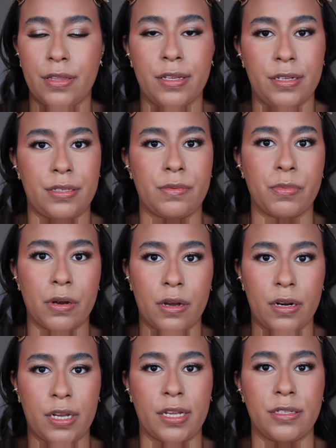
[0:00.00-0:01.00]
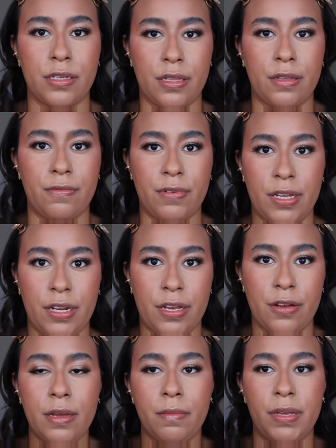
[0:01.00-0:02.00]
this product into the
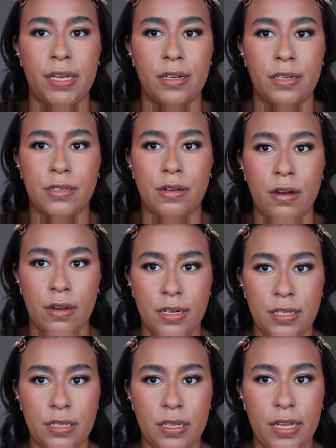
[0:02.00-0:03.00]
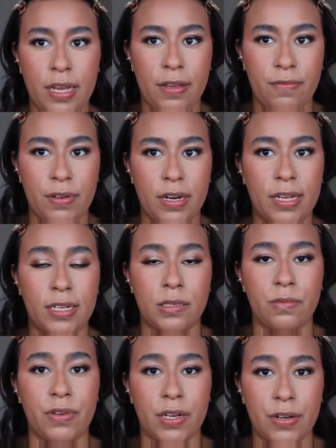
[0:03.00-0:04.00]
video because honestly I feel like it's
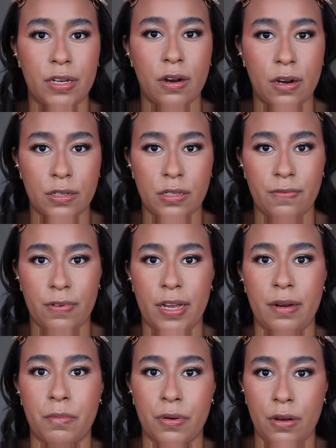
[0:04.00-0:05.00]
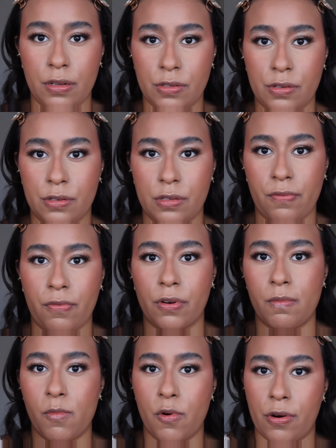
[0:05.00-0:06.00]
very hard to find bronzers for
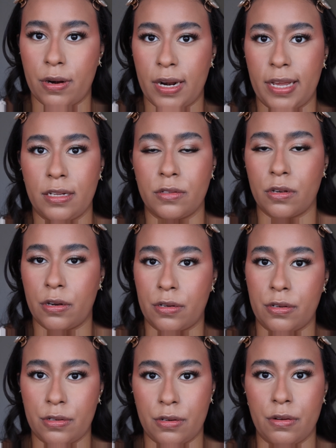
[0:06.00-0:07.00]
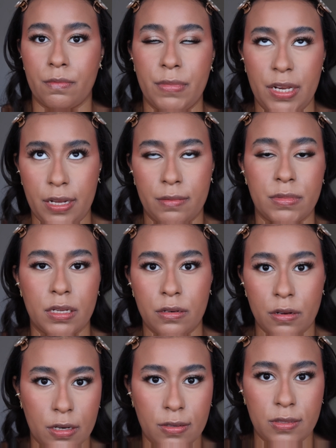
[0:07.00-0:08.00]
more like darker, medium to
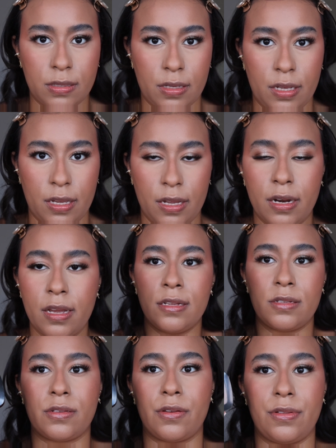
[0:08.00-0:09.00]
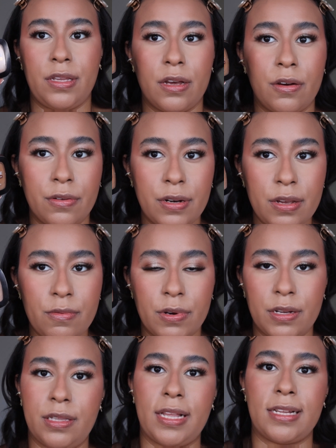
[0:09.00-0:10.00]
dark skin. So the only
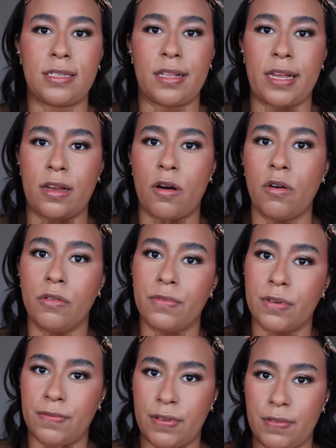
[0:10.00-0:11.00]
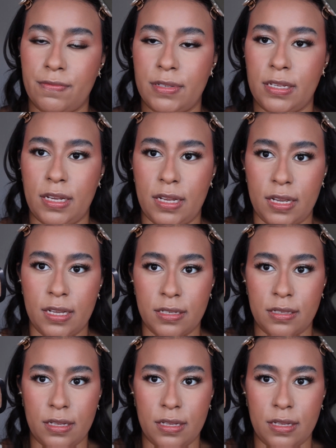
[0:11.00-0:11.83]
one that's like over 15 is